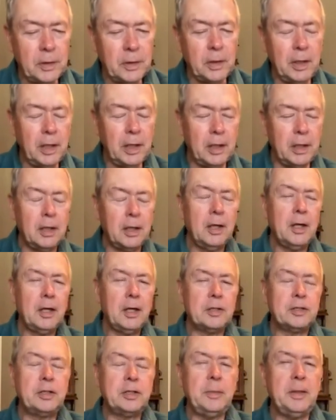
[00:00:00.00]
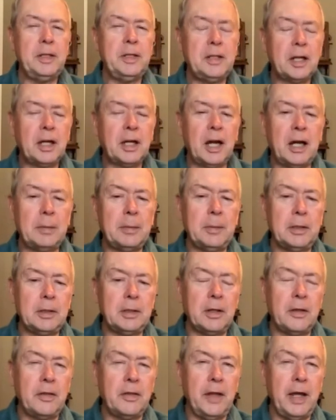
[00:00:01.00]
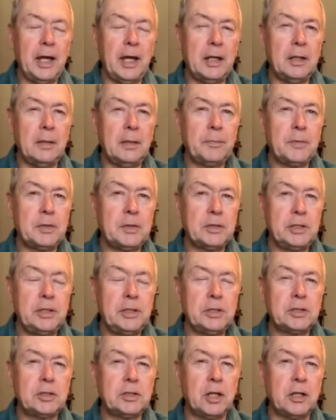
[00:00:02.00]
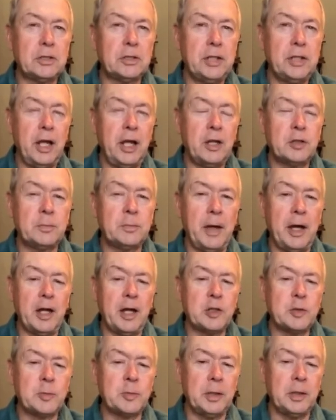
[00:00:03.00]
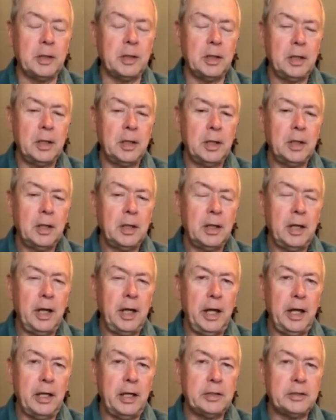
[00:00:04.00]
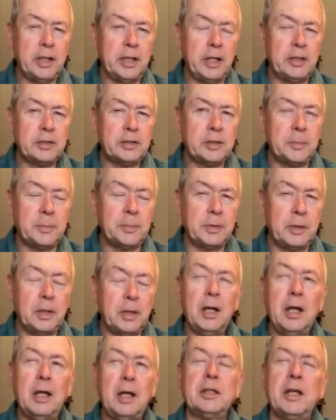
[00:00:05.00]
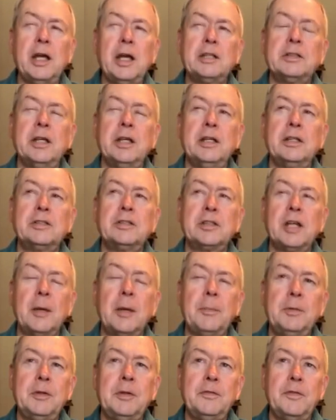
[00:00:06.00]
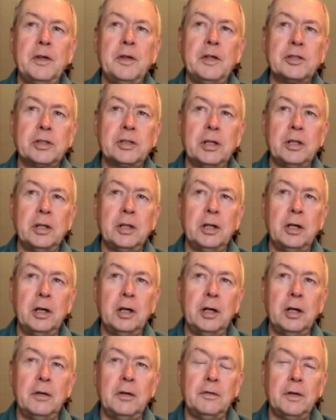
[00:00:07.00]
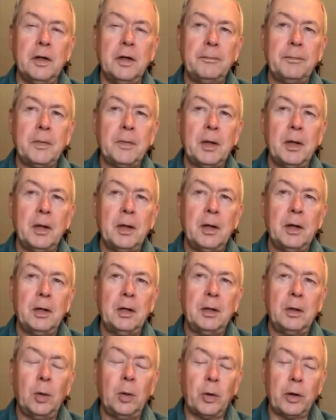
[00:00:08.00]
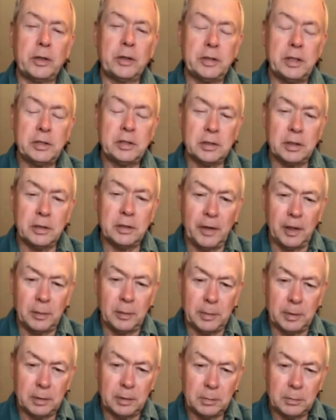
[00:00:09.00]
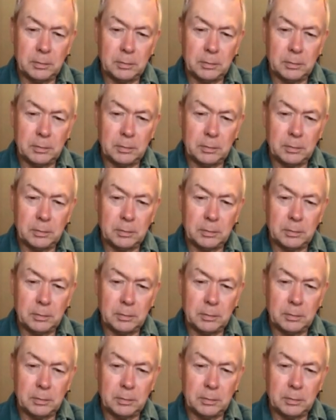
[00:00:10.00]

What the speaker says: And she made the comment that she saw change management as a subdivision of organization development.